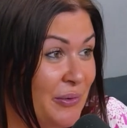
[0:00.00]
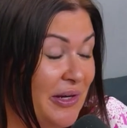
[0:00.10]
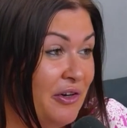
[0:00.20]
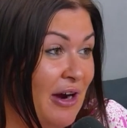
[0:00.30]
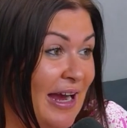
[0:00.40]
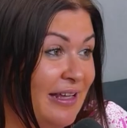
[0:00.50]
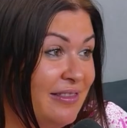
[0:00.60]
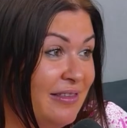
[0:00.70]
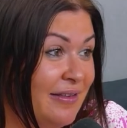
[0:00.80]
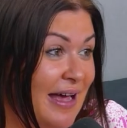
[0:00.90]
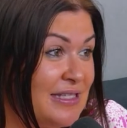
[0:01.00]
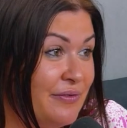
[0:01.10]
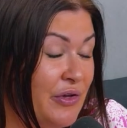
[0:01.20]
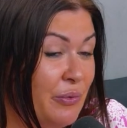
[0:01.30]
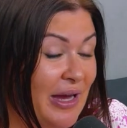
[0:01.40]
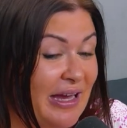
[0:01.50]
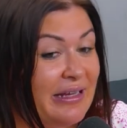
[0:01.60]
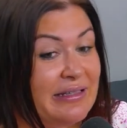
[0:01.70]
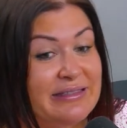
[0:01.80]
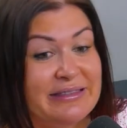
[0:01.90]
doing great the last few
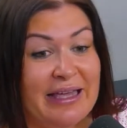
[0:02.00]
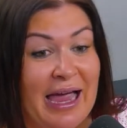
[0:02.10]
weeks.